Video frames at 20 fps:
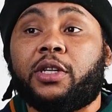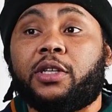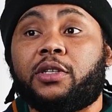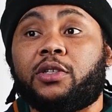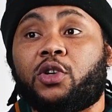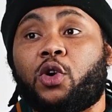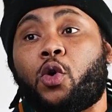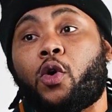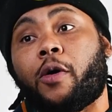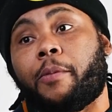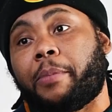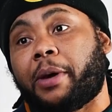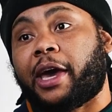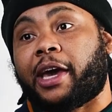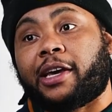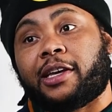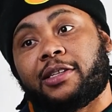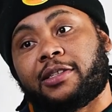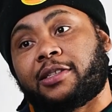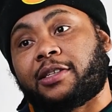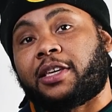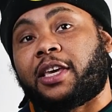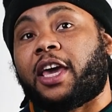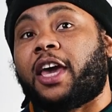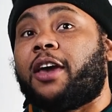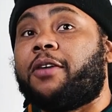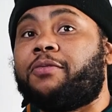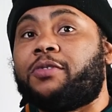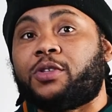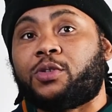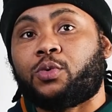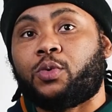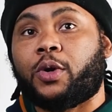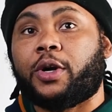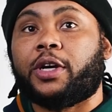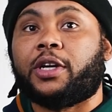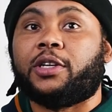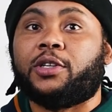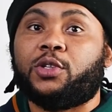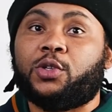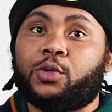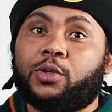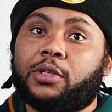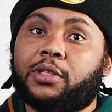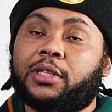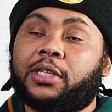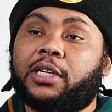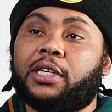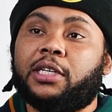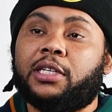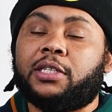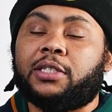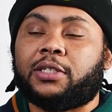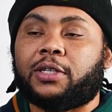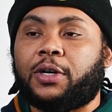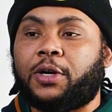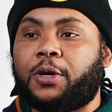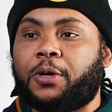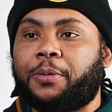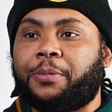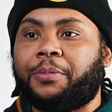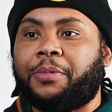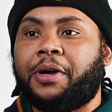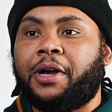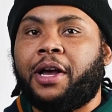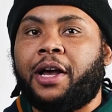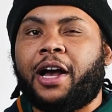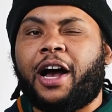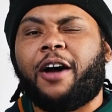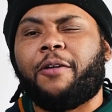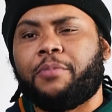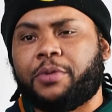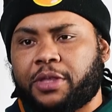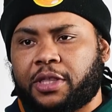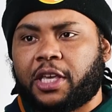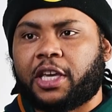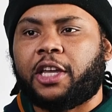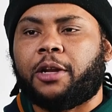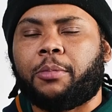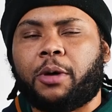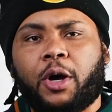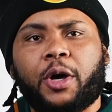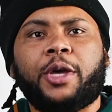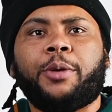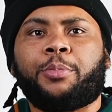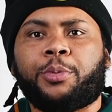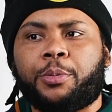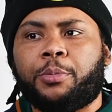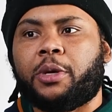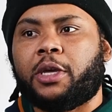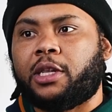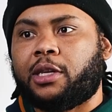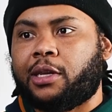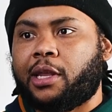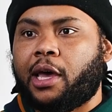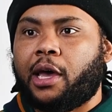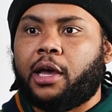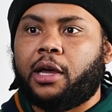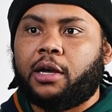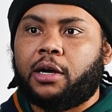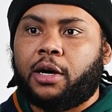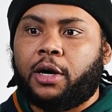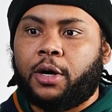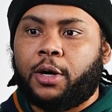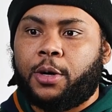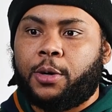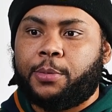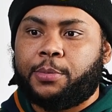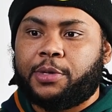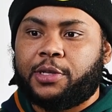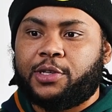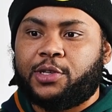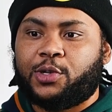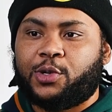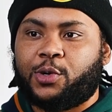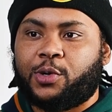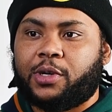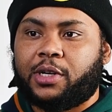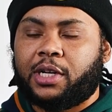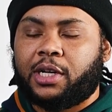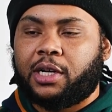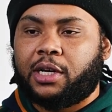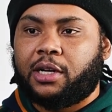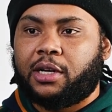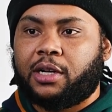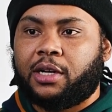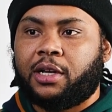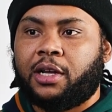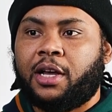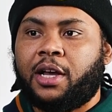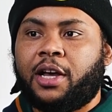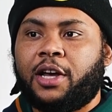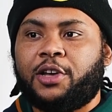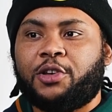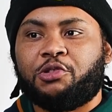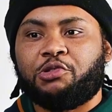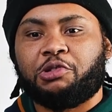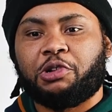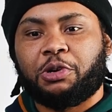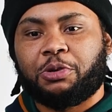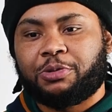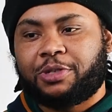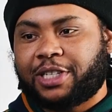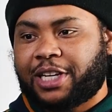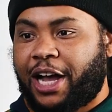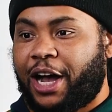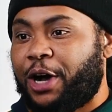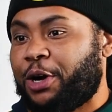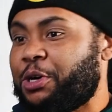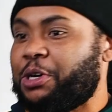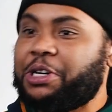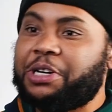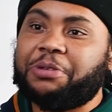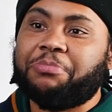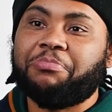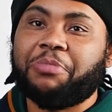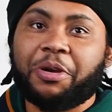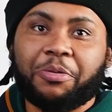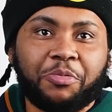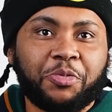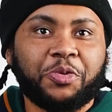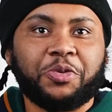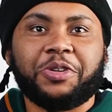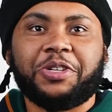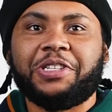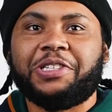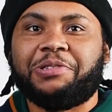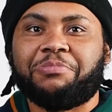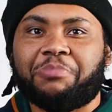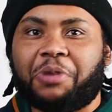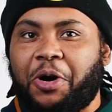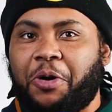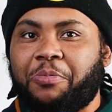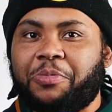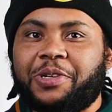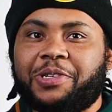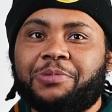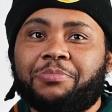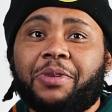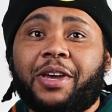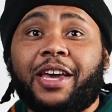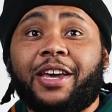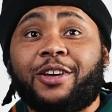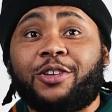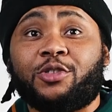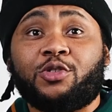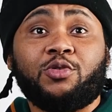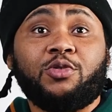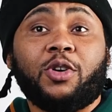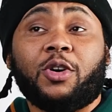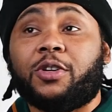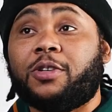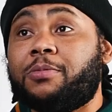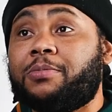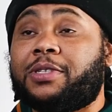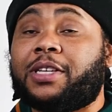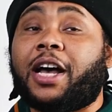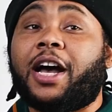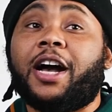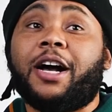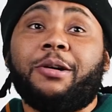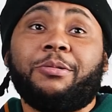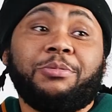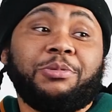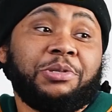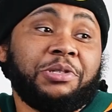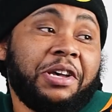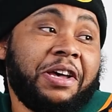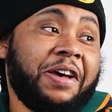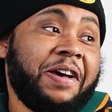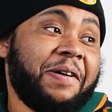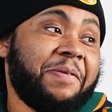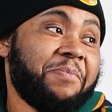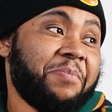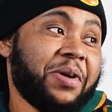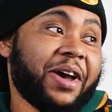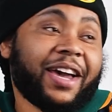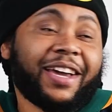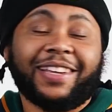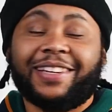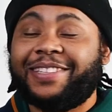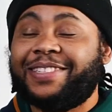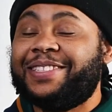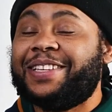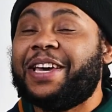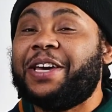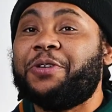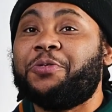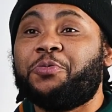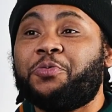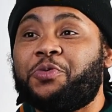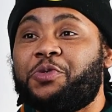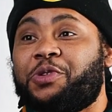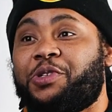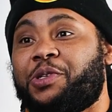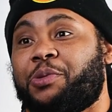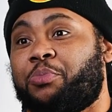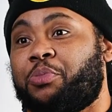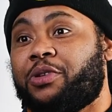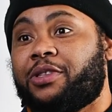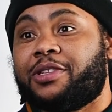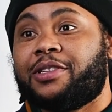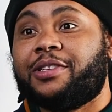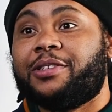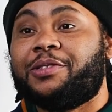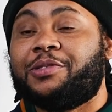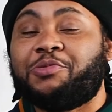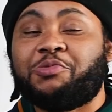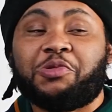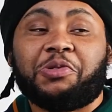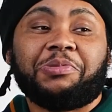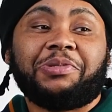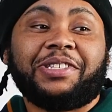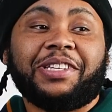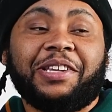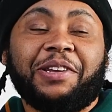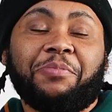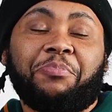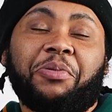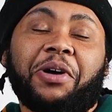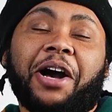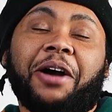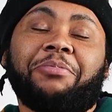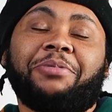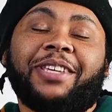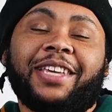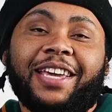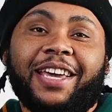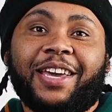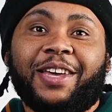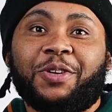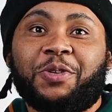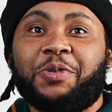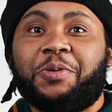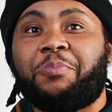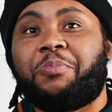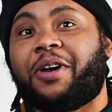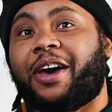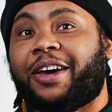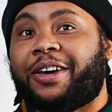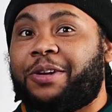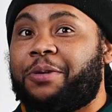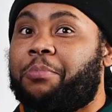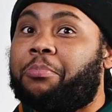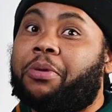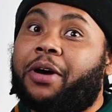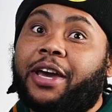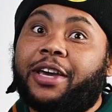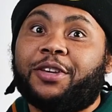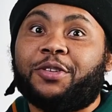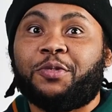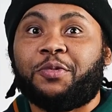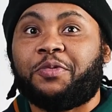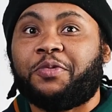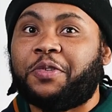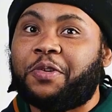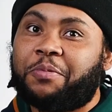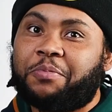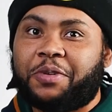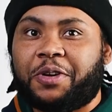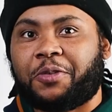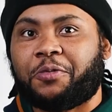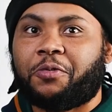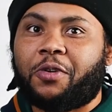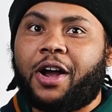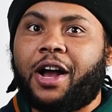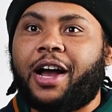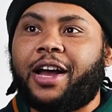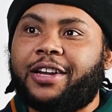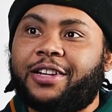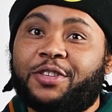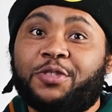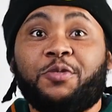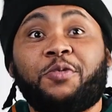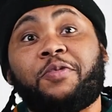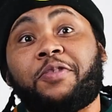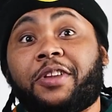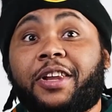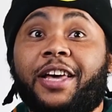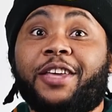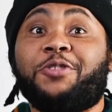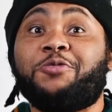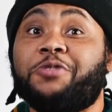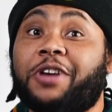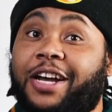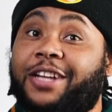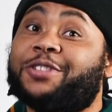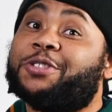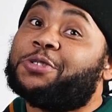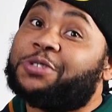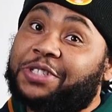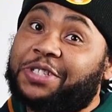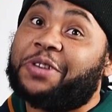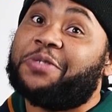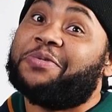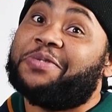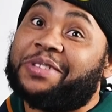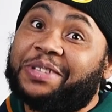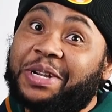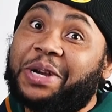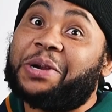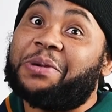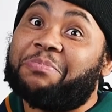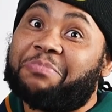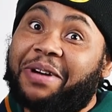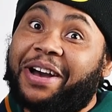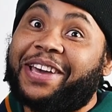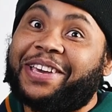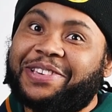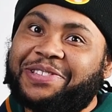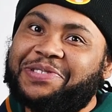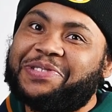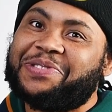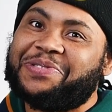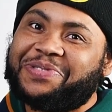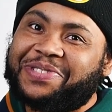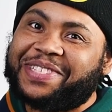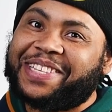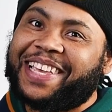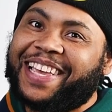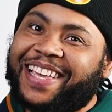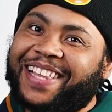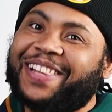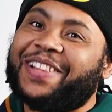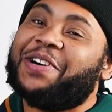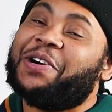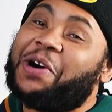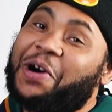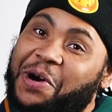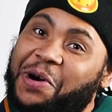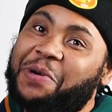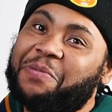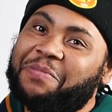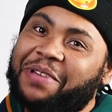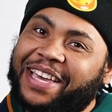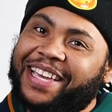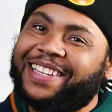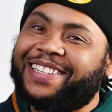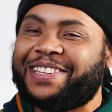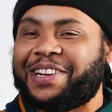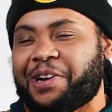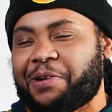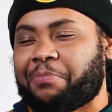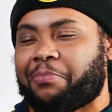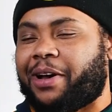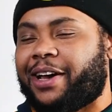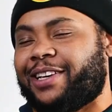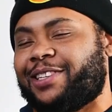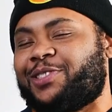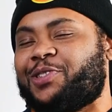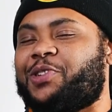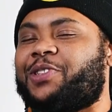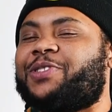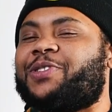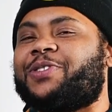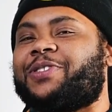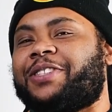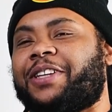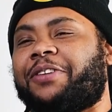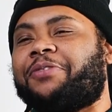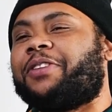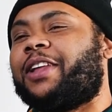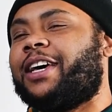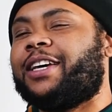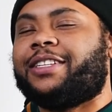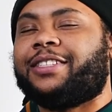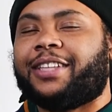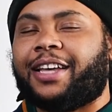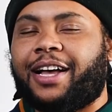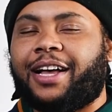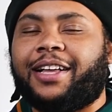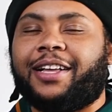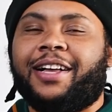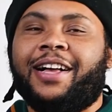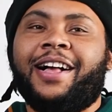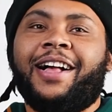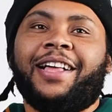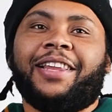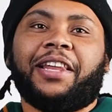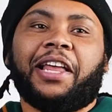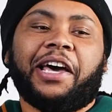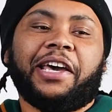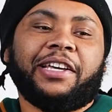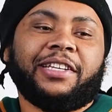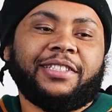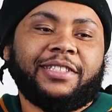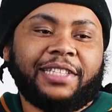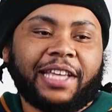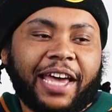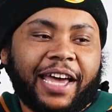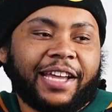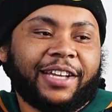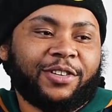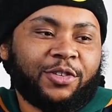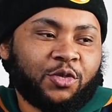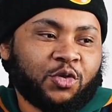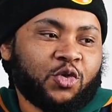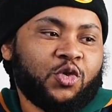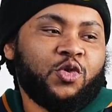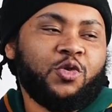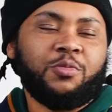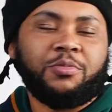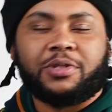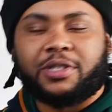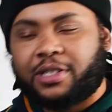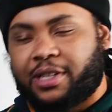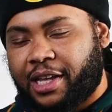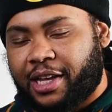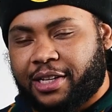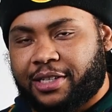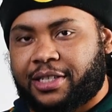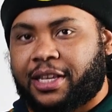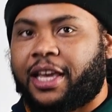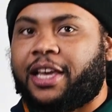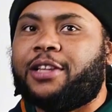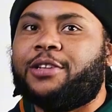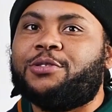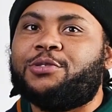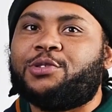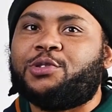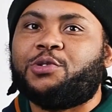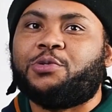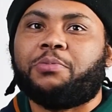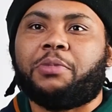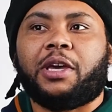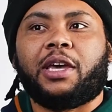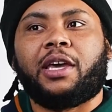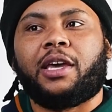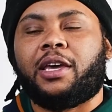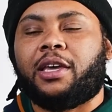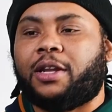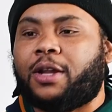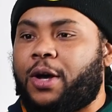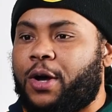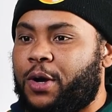going back into canvas work and doing things. I've been thinking about implementing that and doing childhood memories, moments, man, because them times back in the day when we used to put the pop can on the back of the bike, you feel me, and ride, and you feel like you got yourself a dirt bike, you know what I'm saying, a little homemade dirt bike joint. So stuff like that grooms and that tailors you, man.